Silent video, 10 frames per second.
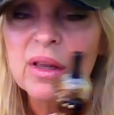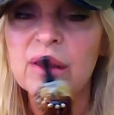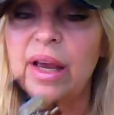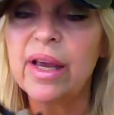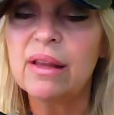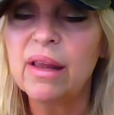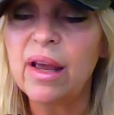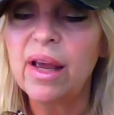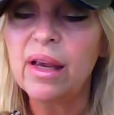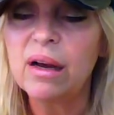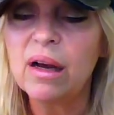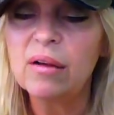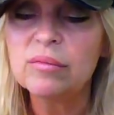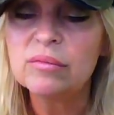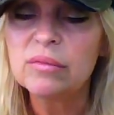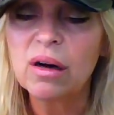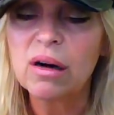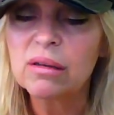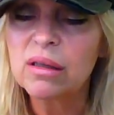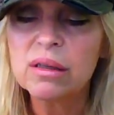They
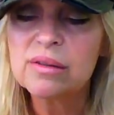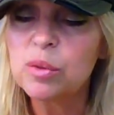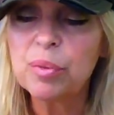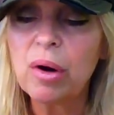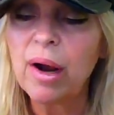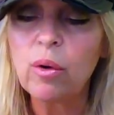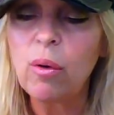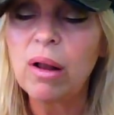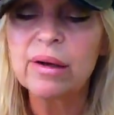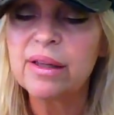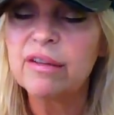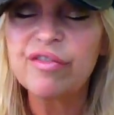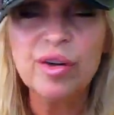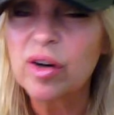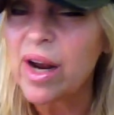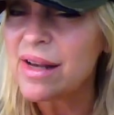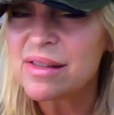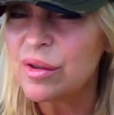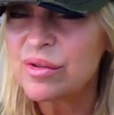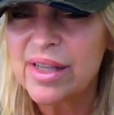are super high quality. The filler
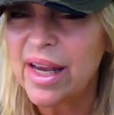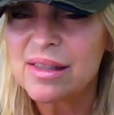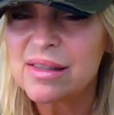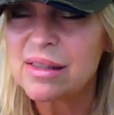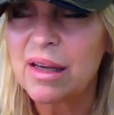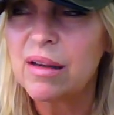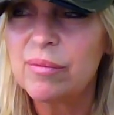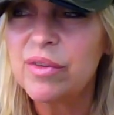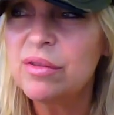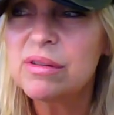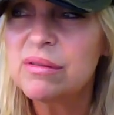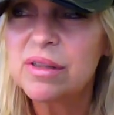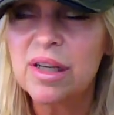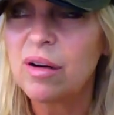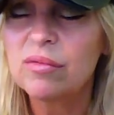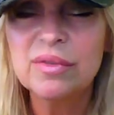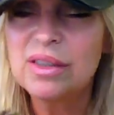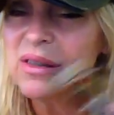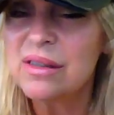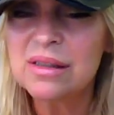has no taste. This
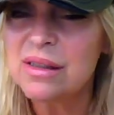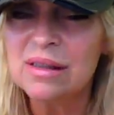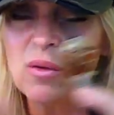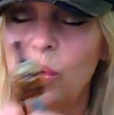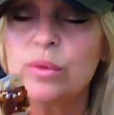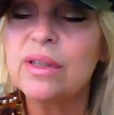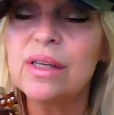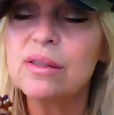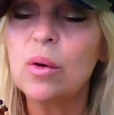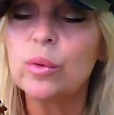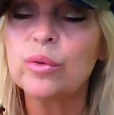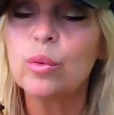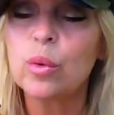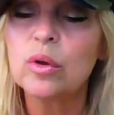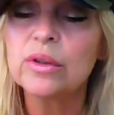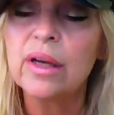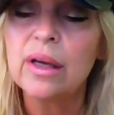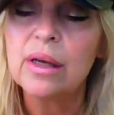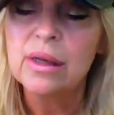is it's a whole new world.